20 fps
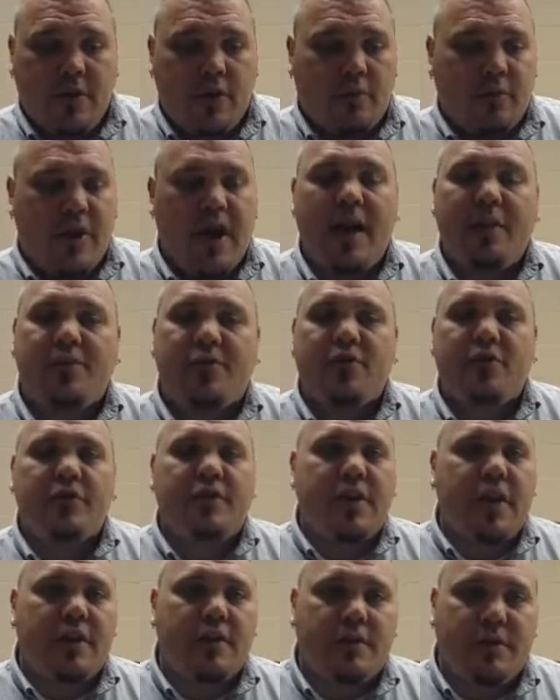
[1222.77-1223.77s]
Perhaps you're
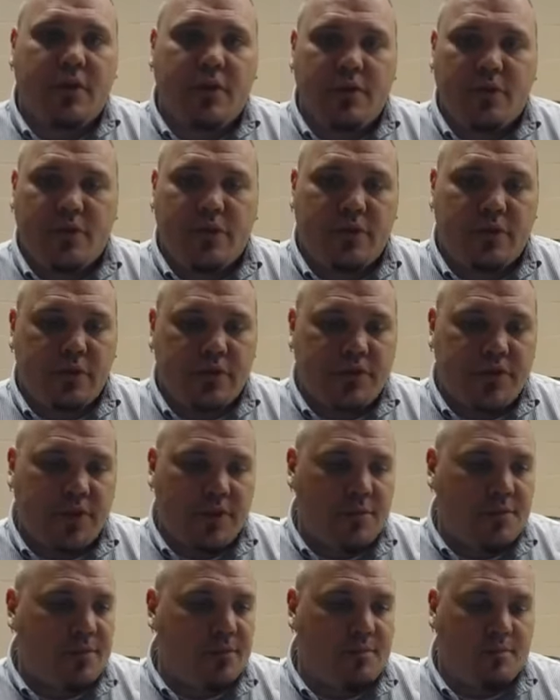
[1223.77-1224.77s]
none of those and you're
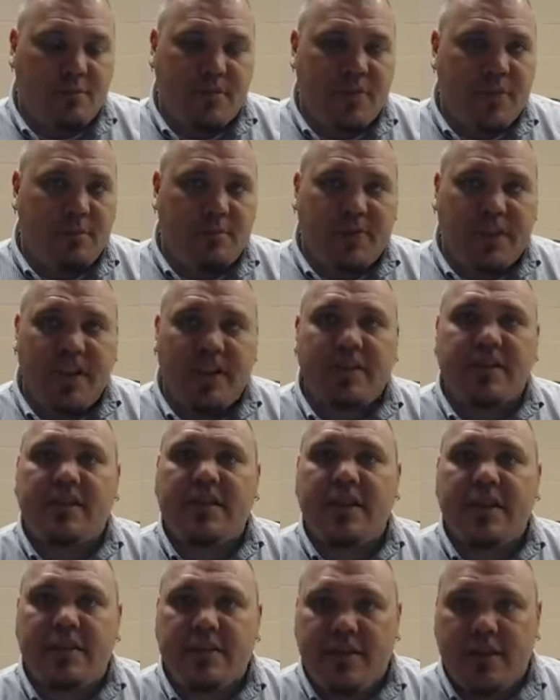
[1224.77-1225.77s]
just simply a
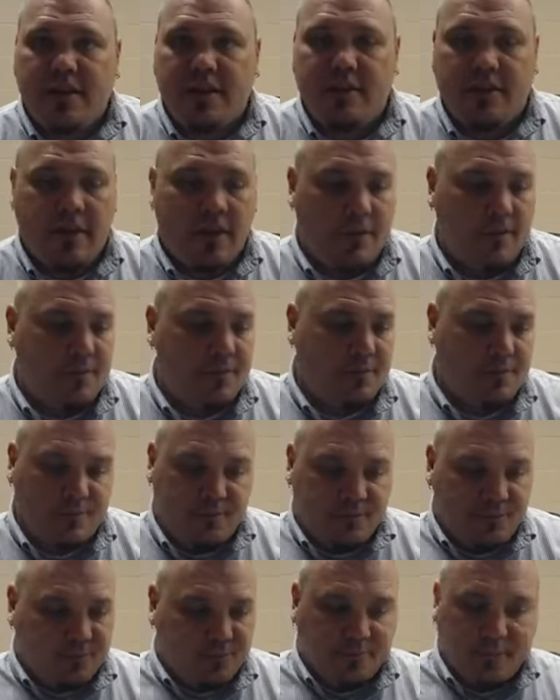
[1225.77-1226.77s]
citizen of
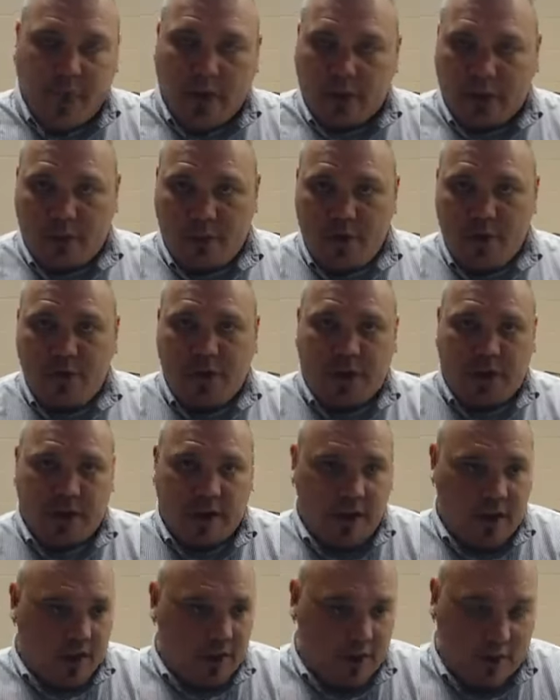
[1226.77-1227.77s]
a community.
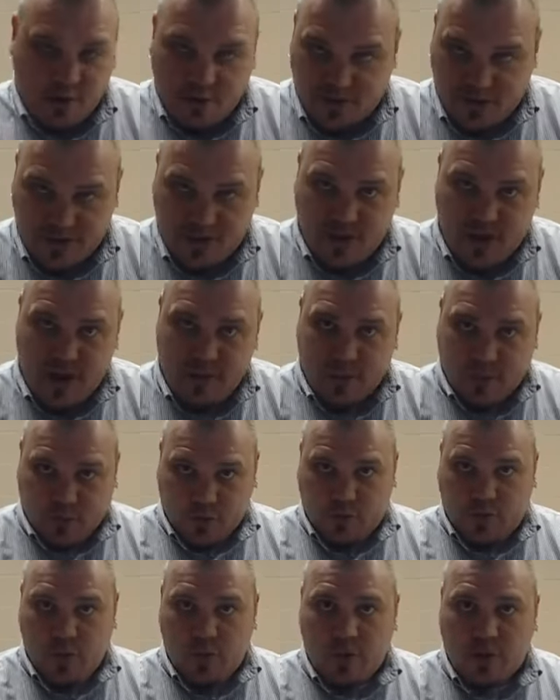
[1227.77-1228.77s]
You still have a
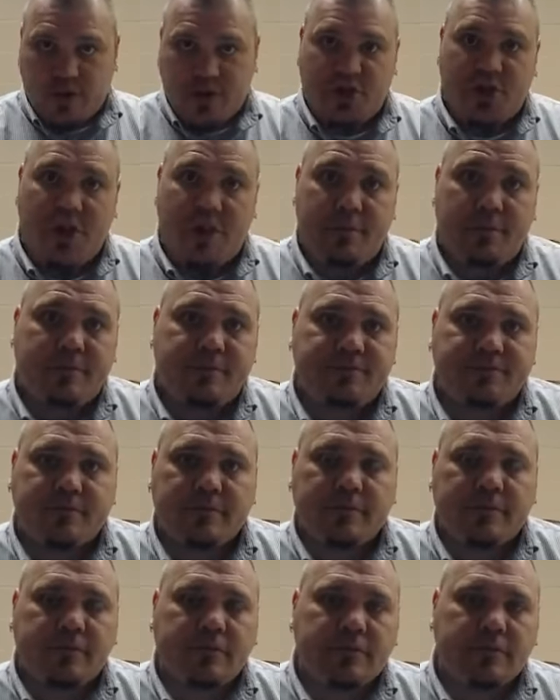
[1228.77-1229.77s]
stewardship
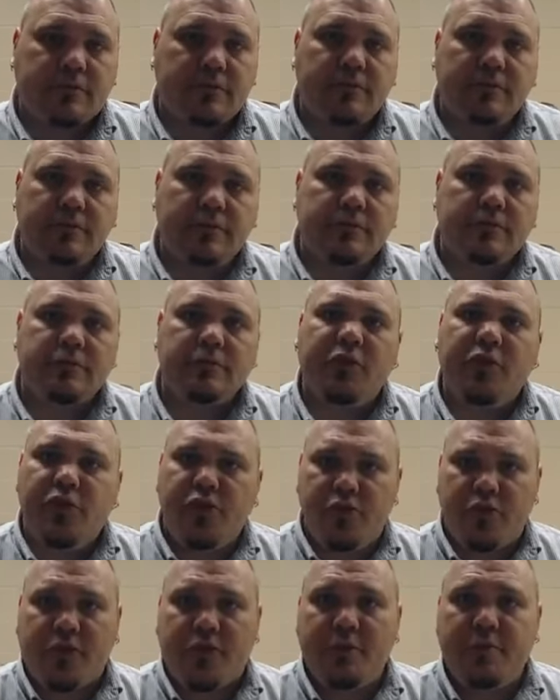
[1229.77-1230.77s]
to
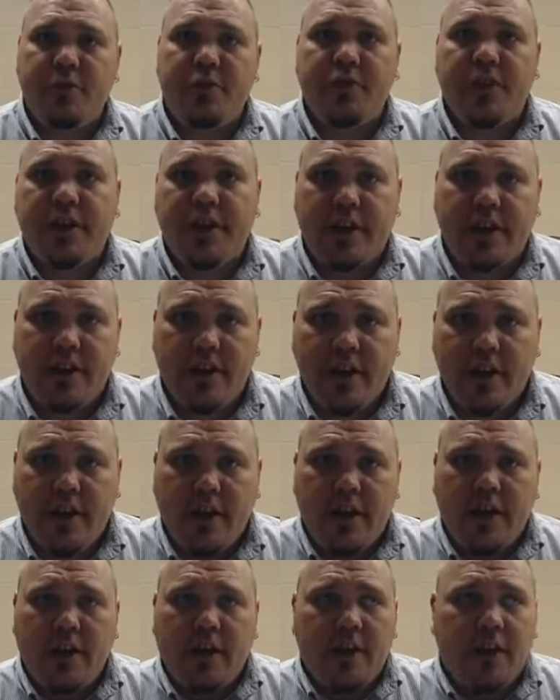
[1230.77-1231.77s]
your community.
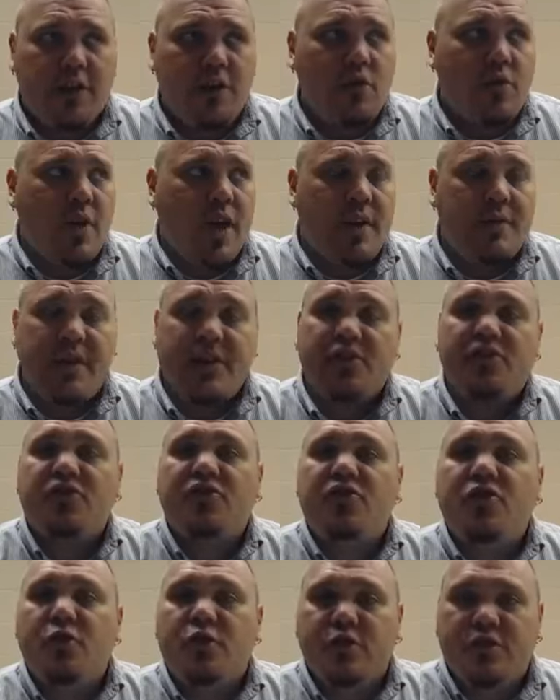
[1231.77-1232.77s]
You have a
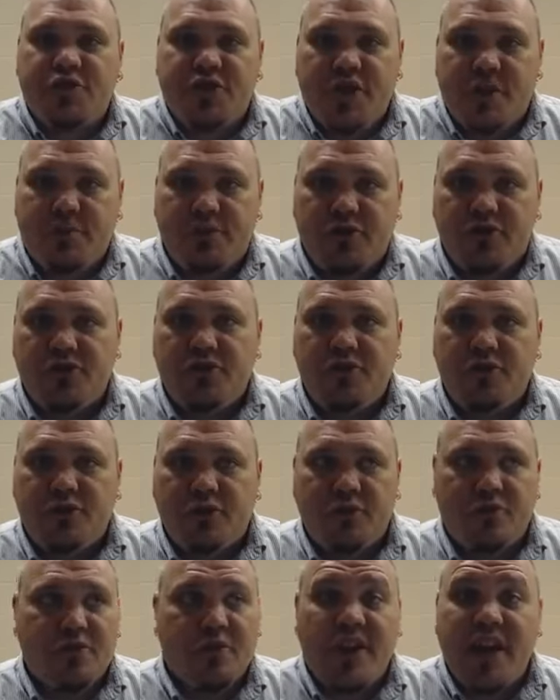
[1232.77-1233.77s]
stewardship to
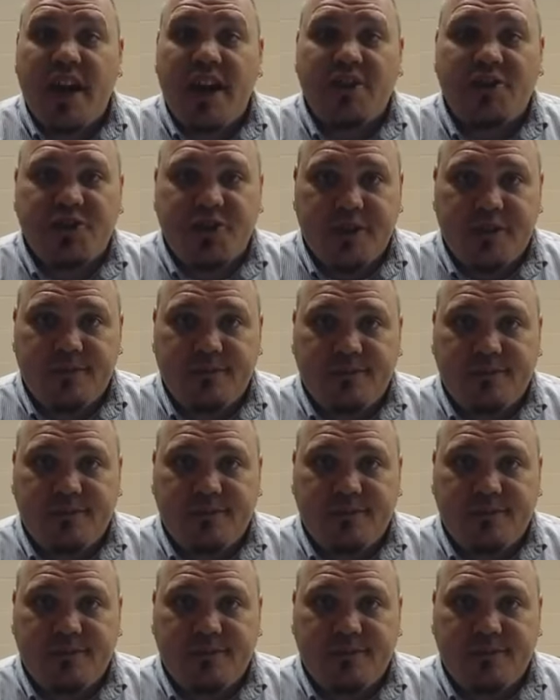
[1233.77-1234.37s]
creation.